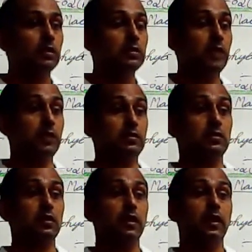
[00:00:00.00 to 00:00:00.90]

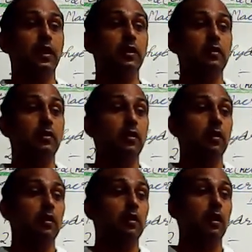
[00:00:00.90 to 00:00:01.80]

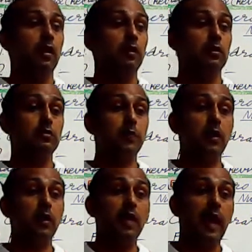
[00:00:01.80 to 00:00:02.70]
This vitamin